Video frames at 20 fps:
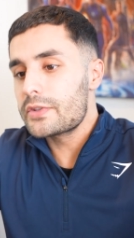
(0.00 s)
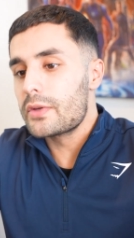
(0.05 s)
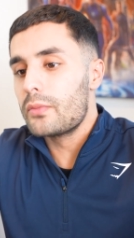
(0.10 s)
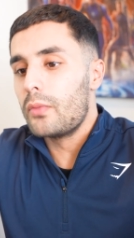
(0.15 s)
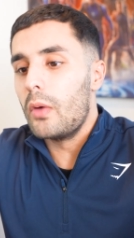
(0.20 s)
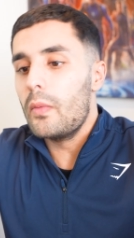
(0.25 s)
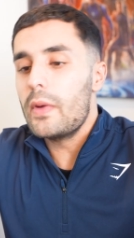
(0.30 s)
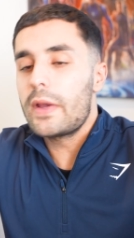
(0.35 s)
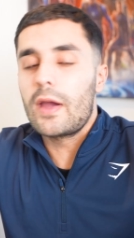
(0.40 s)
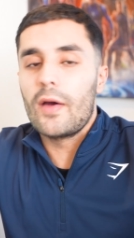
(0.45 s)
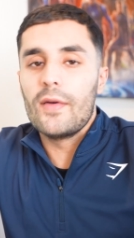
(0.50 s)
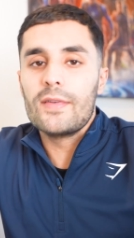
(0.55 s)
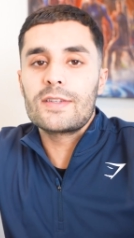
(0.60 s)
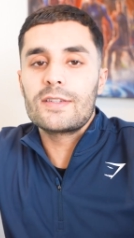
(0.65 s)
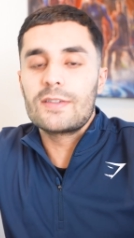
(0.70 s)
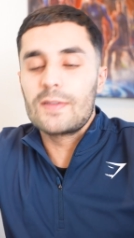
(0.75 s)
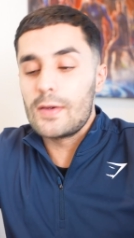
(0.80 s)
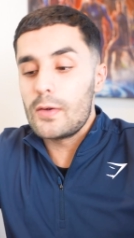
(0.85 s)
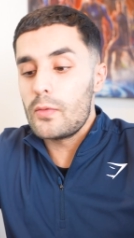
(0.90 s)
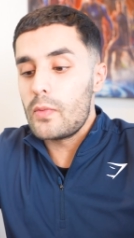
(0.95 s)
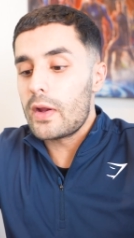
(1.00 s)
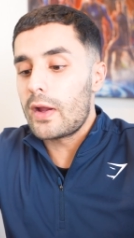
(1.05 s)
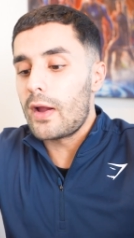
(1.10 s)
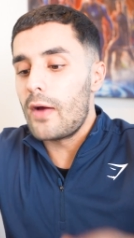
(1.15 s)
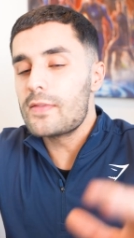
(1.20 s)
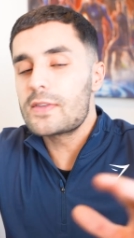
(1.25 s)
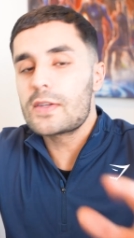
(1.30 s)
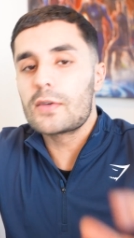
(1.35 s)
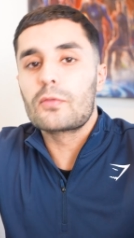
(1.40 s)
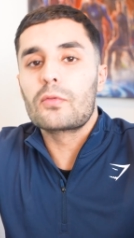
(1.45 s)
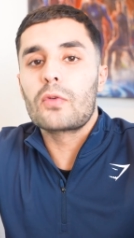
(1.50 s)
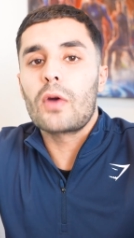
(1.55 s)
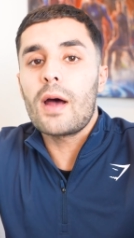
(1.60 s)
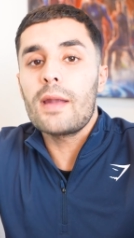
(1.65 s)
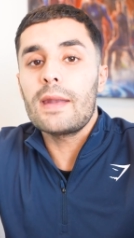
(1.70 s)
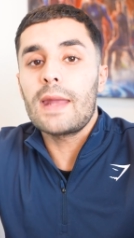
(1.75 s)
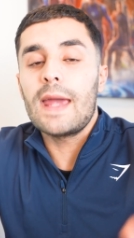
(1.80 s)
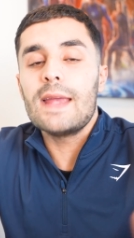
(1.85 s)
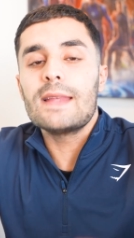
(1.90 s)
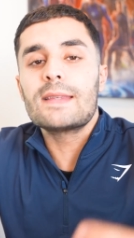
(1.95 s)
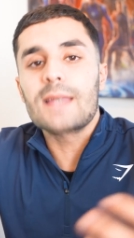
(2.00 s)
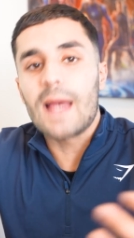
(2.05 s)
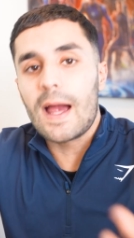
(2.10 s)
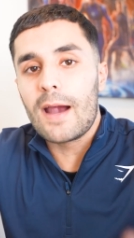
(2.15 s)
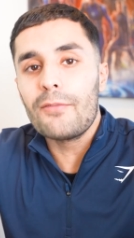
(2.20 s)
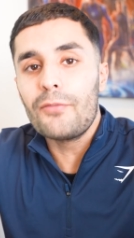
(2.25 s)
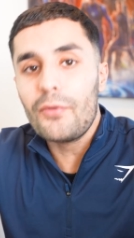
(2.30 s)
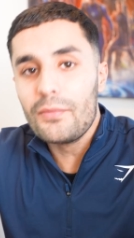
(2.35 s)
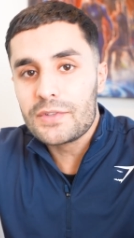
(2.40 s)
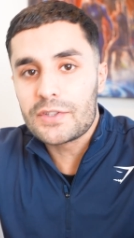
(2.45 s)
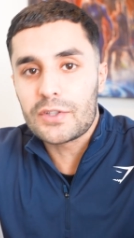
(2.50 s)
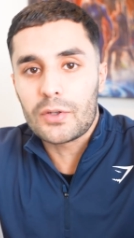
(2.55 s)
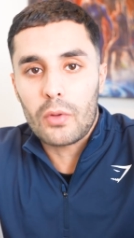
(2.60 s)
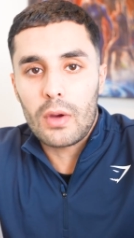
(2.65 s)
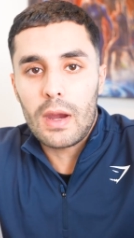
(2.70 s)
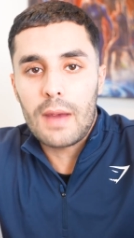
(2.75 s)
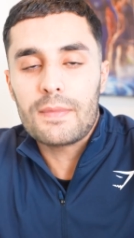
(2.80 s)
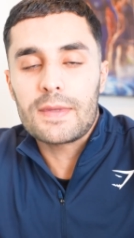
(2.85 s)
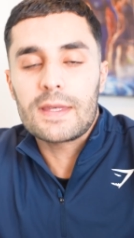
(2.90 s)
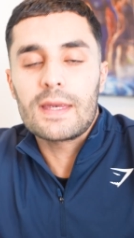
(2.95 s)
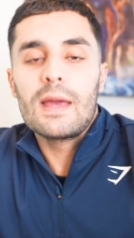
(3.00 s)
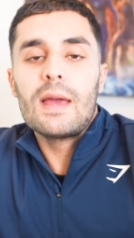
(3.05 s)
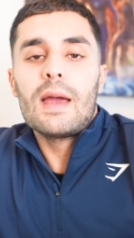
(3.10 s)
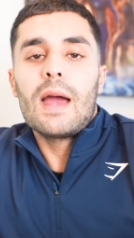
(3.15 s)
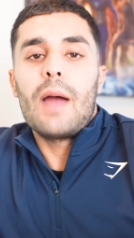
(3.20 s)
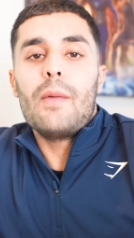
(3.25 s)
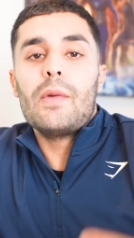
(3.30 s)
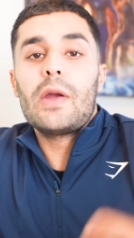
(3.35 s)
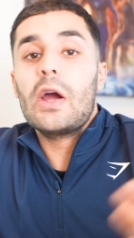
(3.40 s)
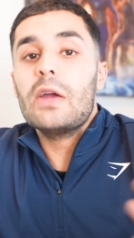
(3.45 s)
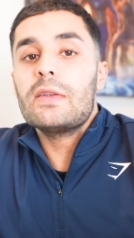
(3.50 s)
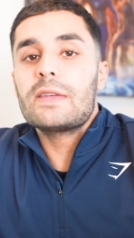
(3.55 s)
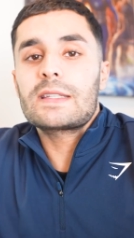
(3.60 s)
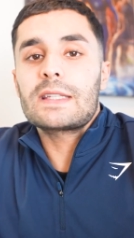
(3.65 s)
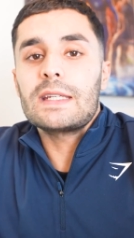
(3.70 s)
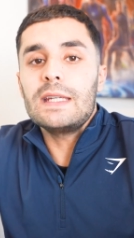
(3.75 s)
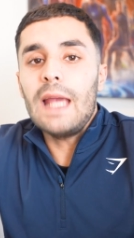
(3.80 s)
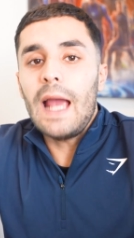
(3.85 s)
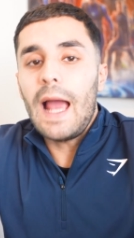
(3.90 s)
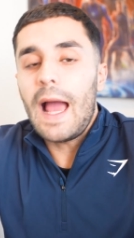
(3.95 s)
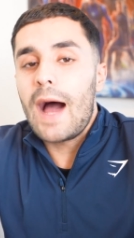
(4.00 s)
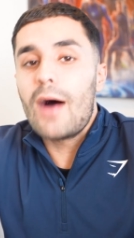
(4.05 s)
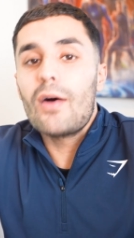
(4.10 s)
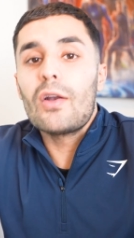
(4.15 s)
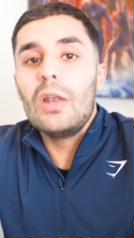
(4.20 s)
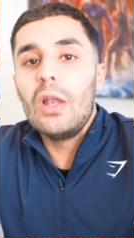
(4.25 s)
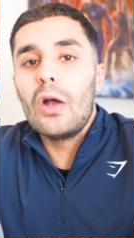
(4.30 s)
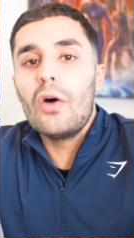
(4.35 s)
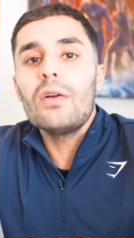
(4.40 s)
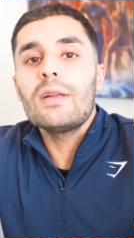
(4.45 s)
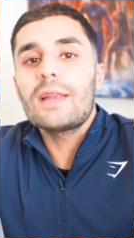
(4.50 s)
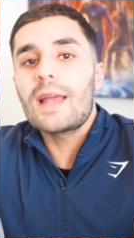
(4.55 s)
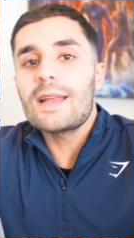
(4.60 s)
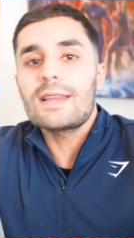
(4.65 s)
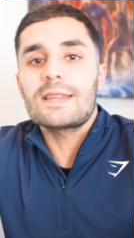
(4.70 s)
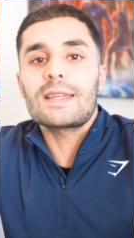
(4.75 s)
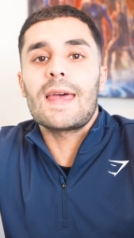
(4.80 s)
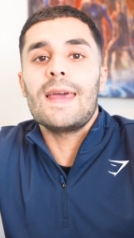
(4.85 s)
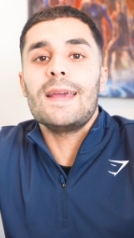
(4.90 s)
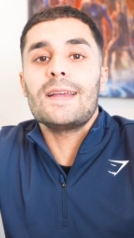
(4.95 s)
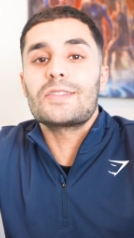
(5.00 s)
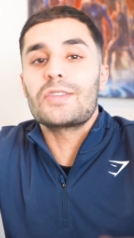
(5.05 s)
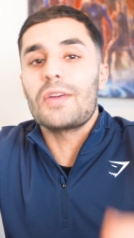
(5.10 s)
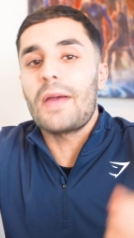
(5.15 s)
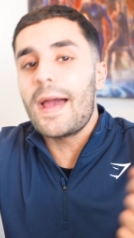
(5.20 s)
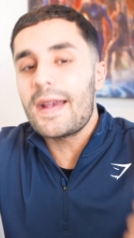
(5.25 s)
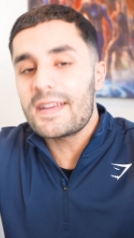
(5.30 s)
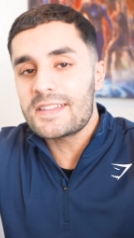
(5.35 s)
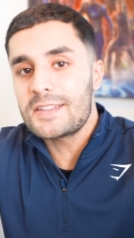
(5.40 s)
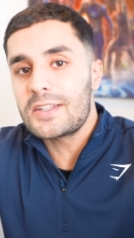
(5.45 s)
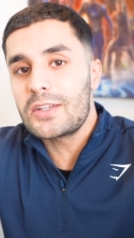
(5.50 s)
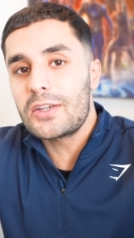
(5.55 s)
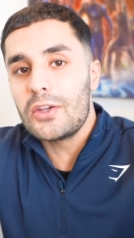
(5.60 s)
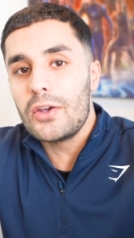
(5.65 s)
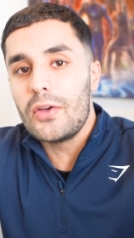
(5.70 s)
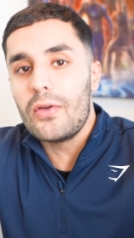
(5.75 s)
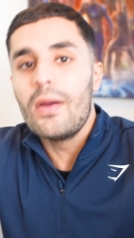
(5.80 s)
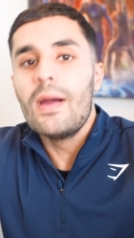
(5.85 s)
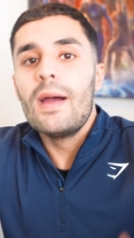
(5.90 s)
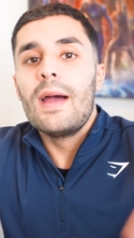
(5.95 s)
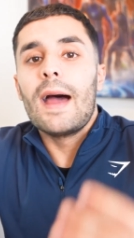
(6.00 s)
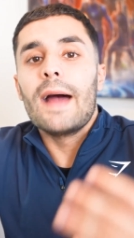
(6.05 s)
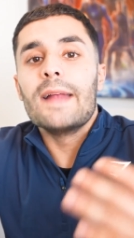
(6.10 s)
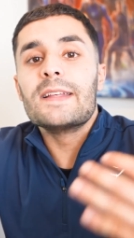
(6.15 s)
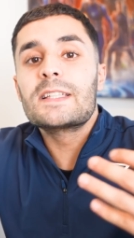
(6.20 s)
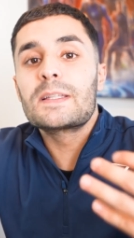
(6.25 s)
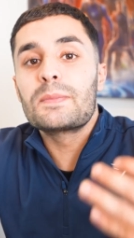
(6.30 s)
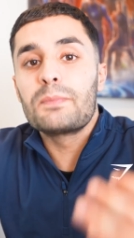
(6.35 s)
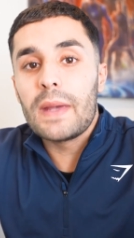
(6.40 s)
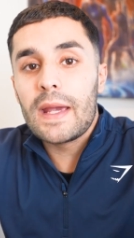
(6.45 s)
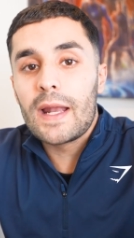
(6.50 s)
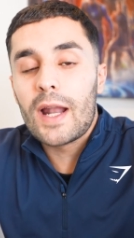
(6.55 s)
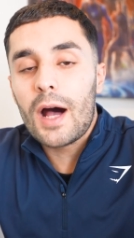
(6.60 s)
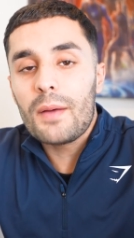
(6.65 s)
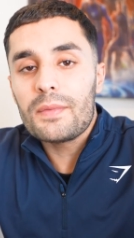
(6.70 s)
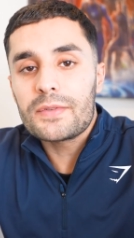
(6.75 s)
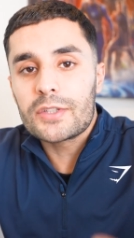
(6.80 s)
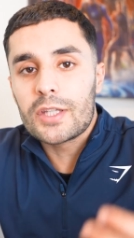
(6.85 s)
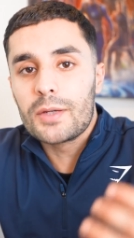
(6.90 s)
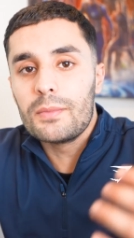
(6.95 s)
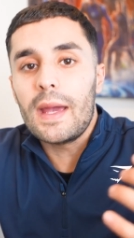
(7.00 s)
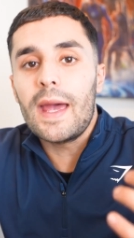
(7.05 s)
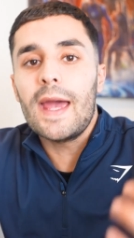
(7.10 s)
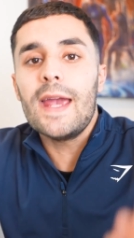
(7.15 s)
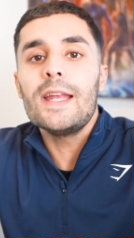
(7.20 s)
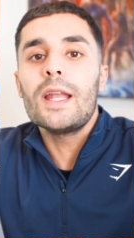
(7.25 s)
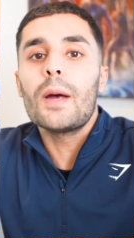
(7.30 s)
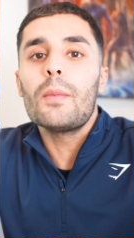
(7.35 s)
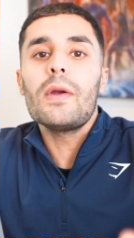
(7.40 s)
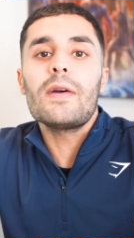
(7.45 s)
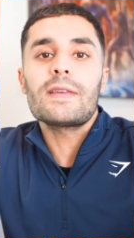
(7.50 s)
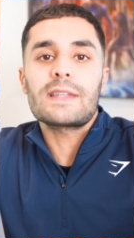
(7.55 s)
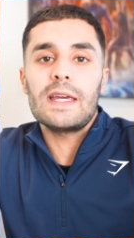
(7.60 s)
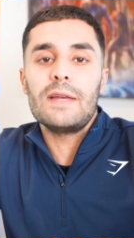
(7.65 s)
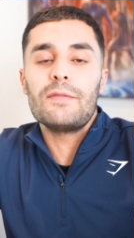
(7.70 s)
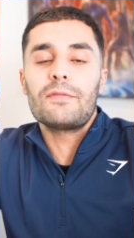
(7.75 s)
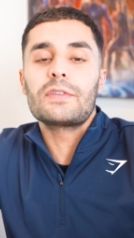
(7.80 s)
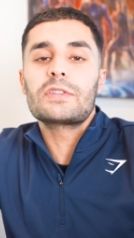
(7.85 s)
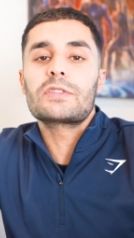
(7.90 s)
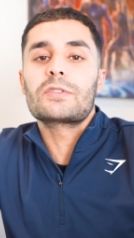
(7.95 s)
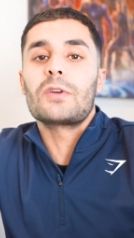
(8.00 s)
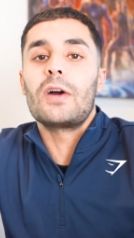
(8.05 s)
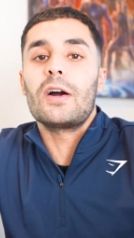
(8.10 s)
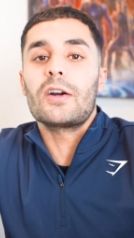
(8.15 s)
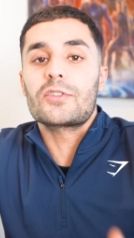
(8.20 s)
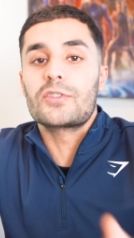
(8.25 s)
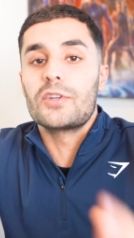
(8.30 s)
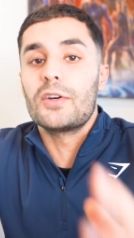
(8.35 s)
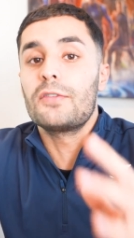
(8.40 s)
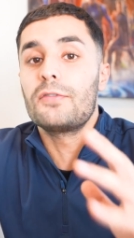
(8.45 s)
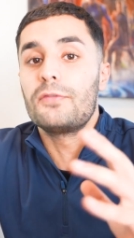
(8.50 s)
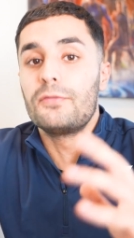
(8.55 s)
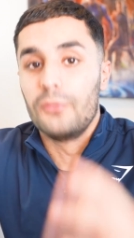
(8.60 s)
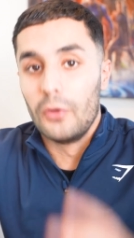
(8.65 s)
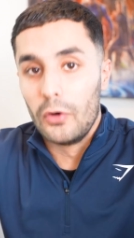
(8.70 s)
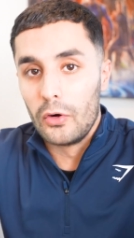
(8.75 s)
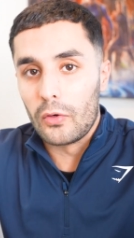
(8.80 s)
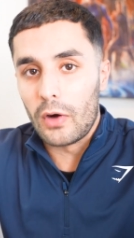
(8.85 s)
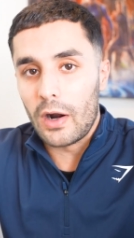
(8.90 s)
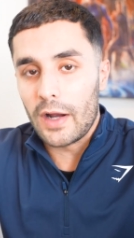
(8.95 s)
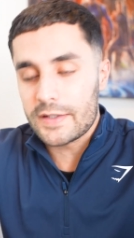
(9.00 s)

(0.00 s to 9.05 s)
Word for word: so what we're going to do we're going to run a Terraform script and we're going to see how long that takes to execute and spin up some AWS infrastructure for